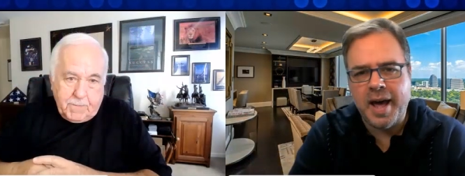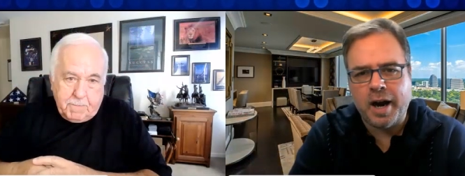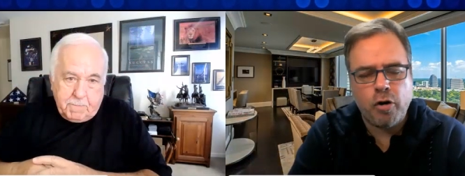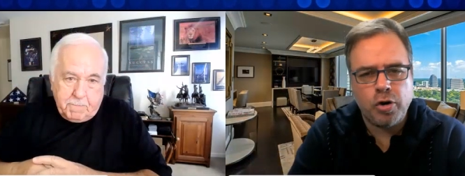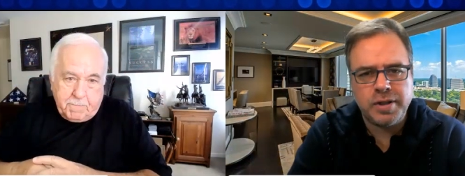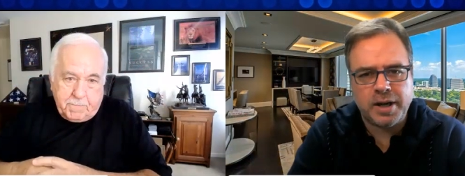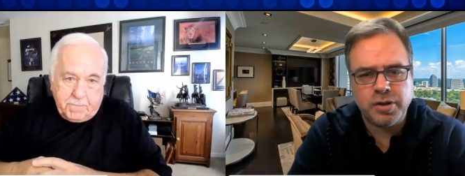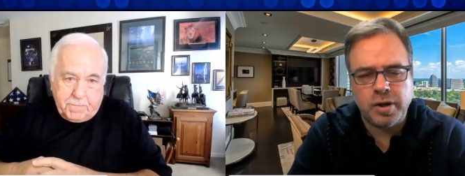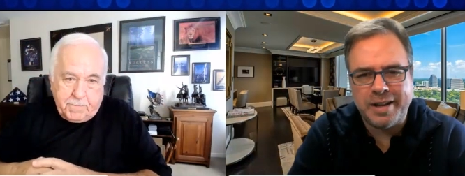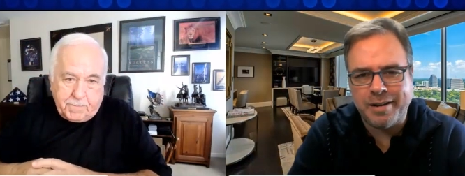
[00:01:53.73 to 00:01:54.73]
Speaker 1: uh, crooks
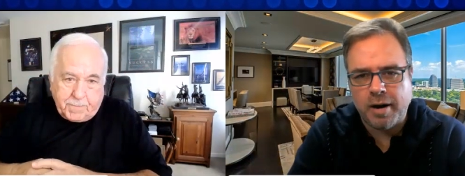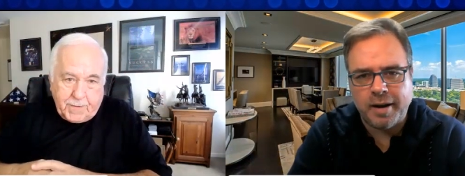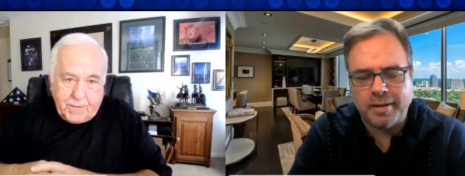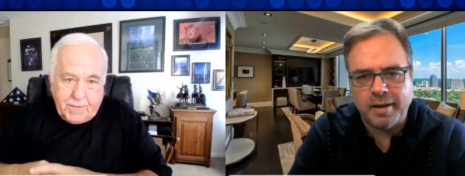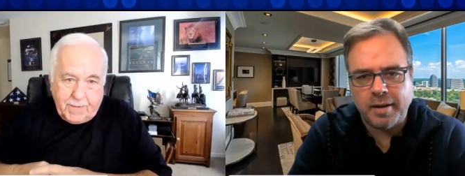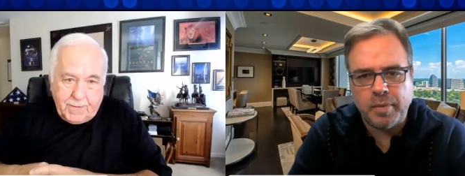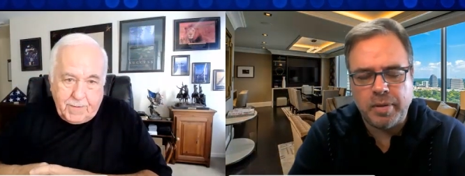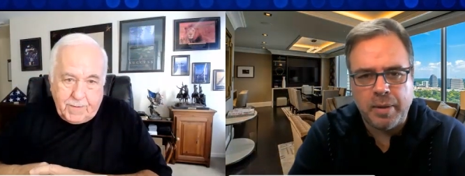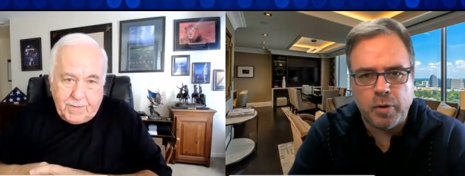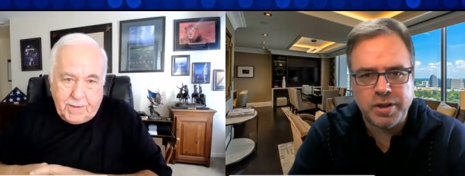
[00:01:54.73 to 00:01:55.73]
actually targeting? I mean,
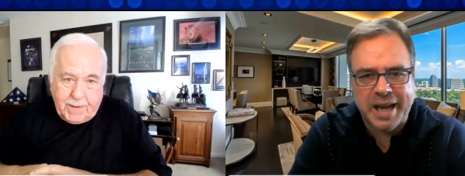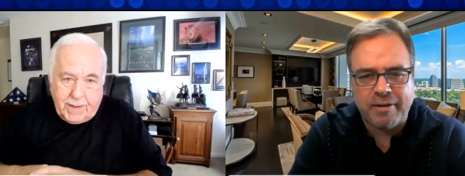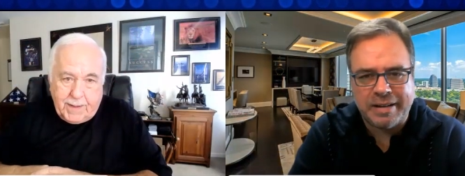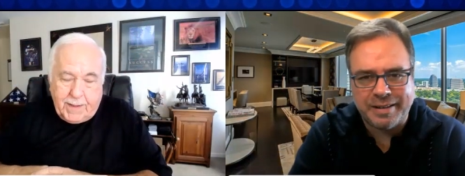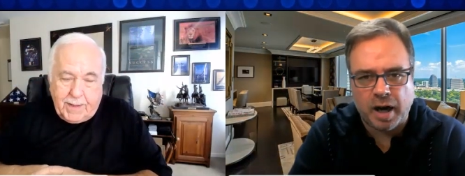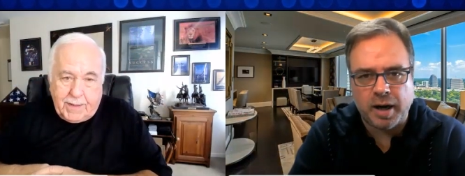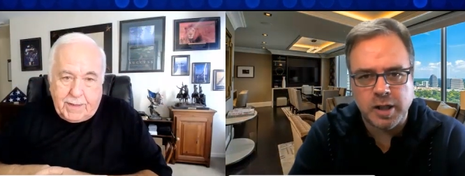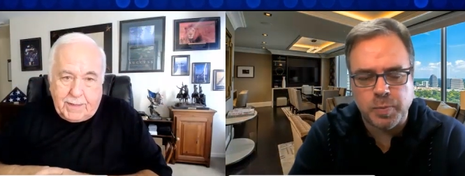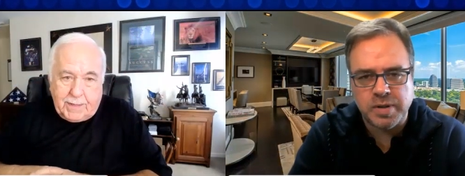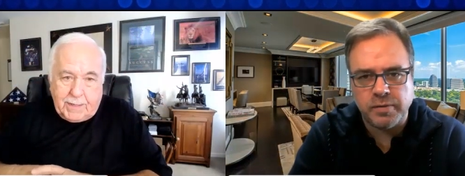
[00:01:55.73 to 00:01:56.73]
they must have a
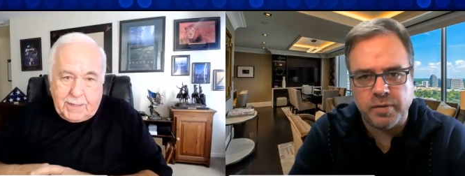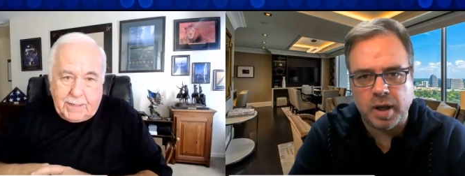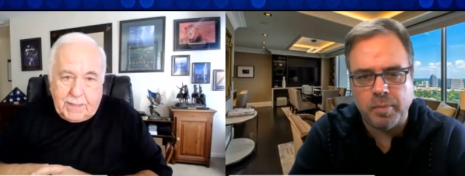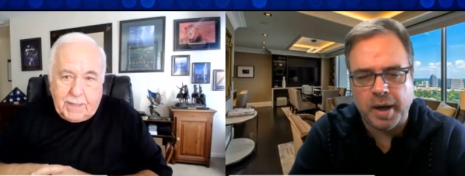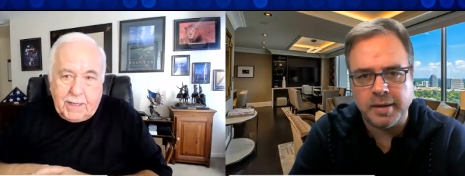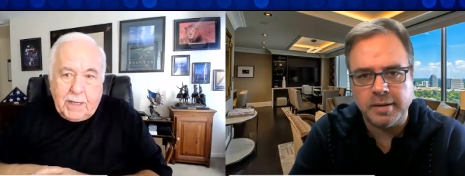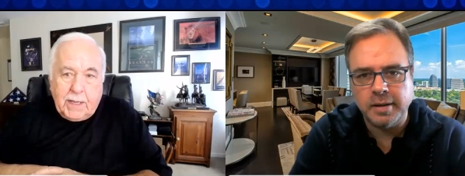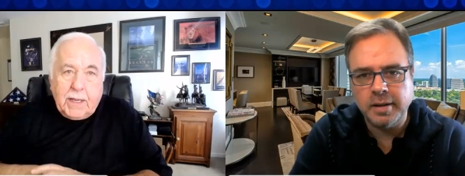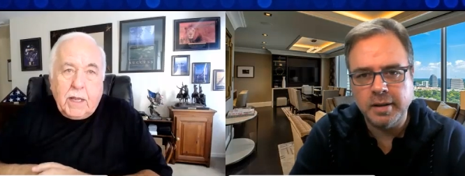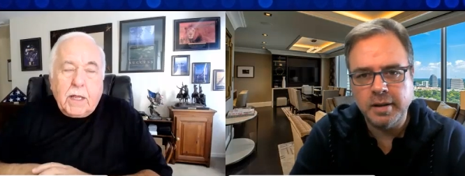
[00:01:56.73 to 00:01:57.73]
target specific in mind.
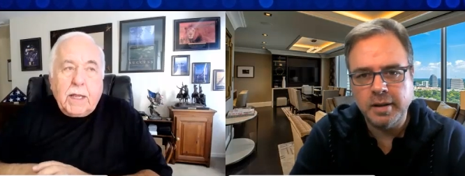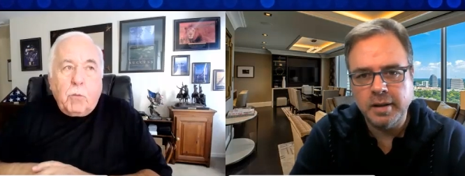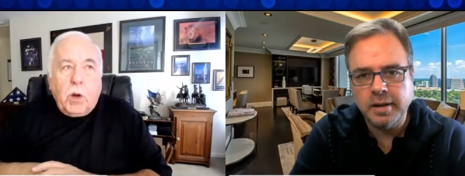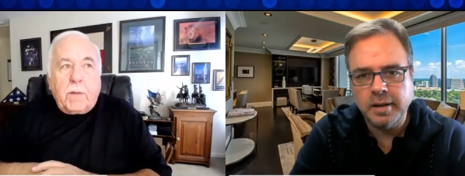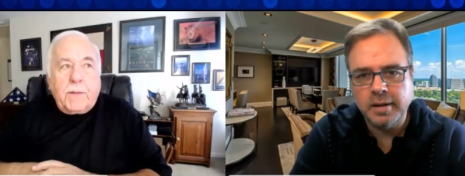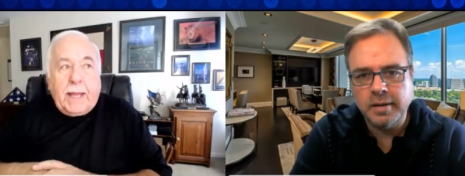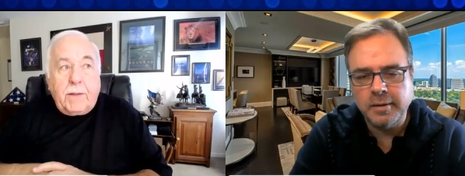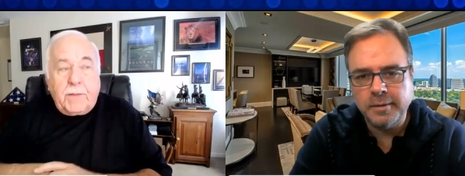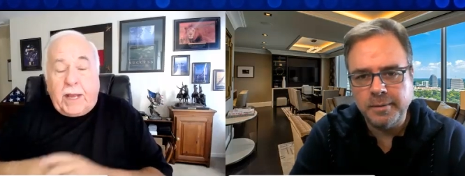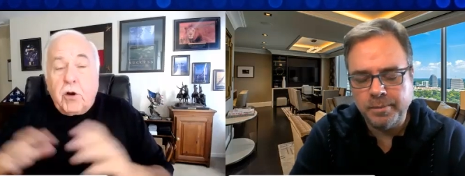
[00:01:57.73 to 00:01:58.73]
Speaker 2: Well, they,
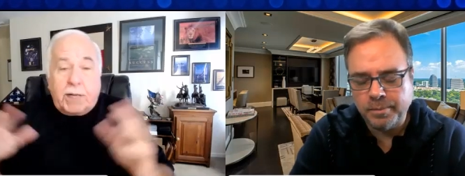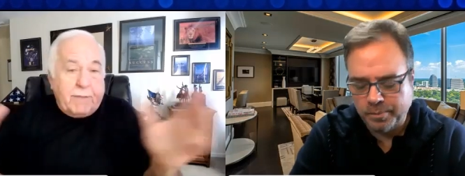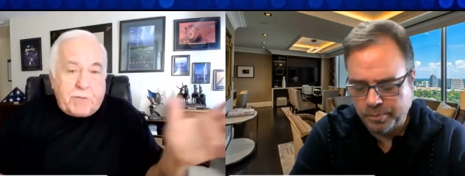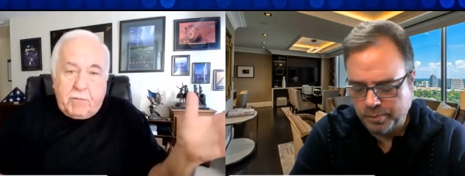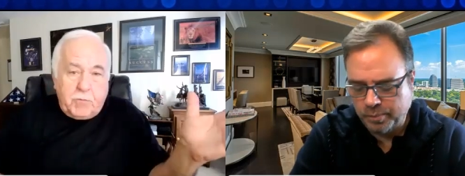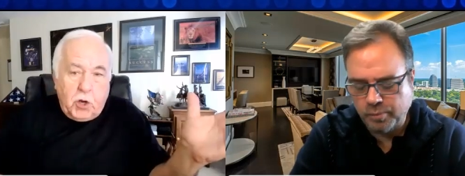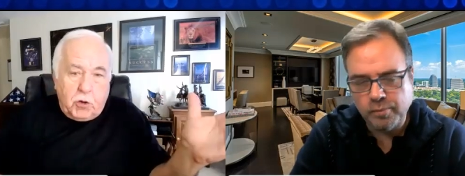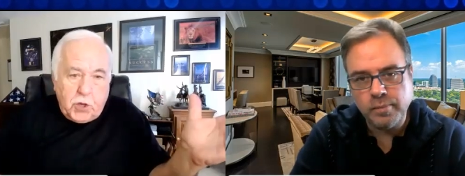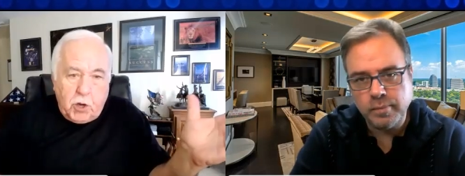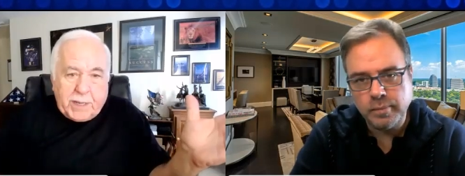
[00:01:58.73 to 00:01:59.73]
they're going after every, no
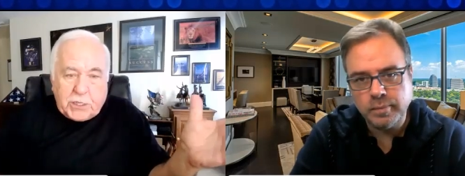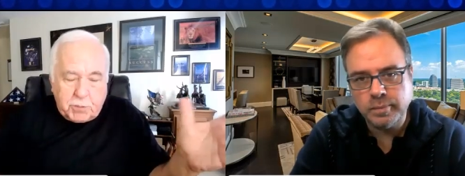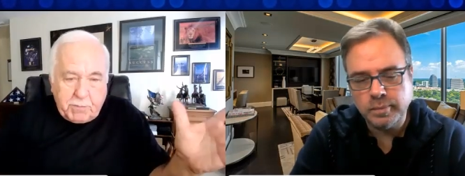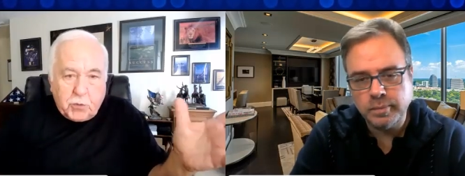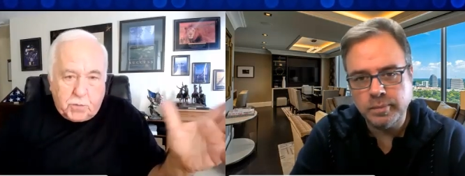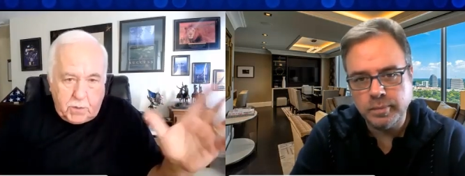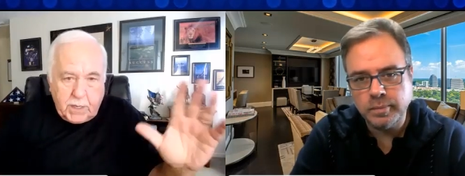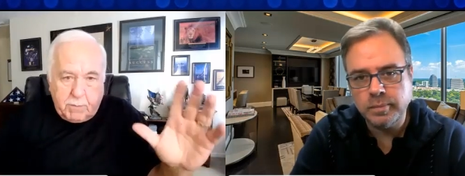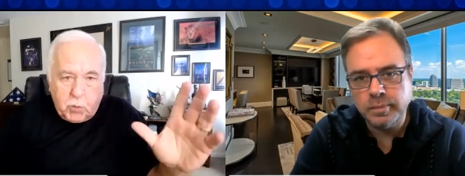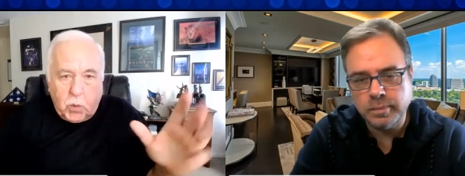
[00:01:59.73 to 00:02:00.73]
nobody's immune.
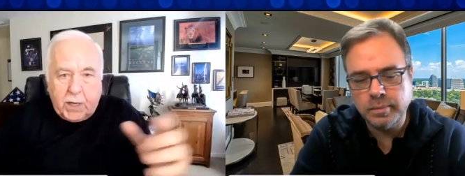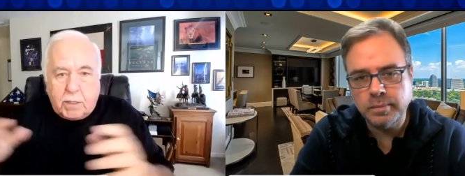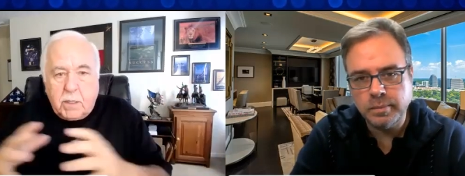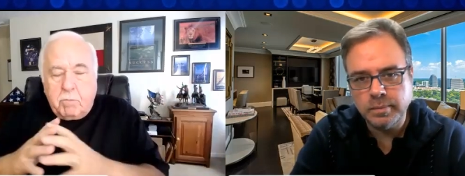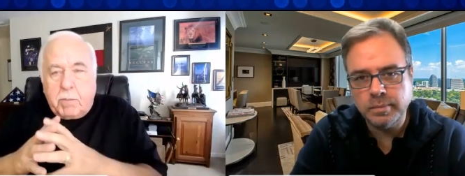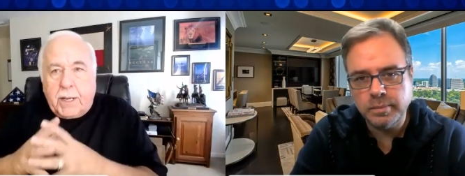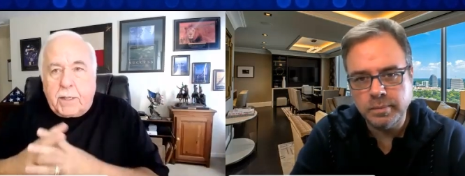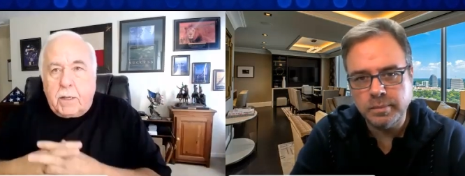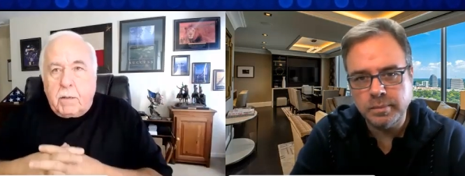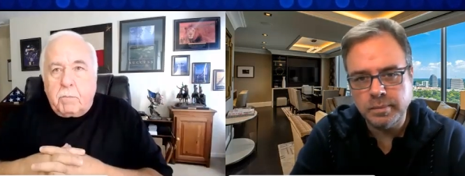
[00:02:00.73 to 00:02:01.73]
Number one, but
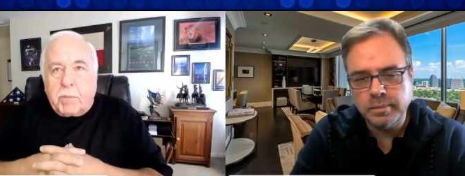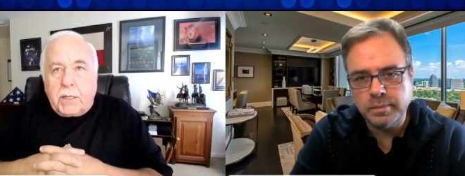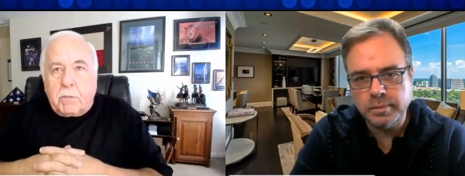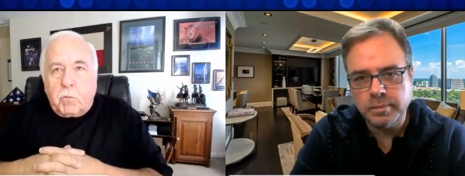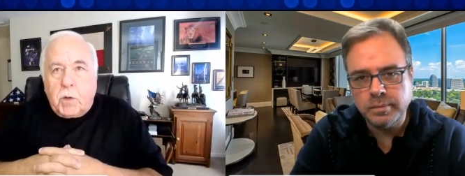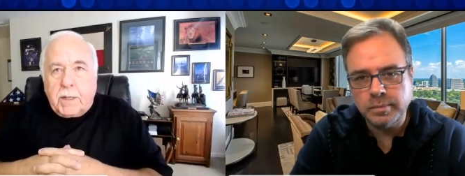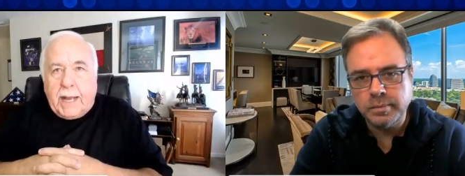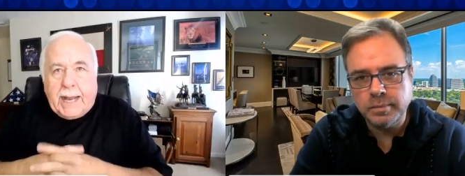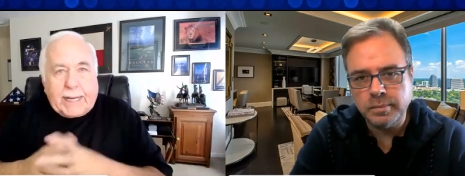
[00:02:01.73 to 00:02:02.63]
but I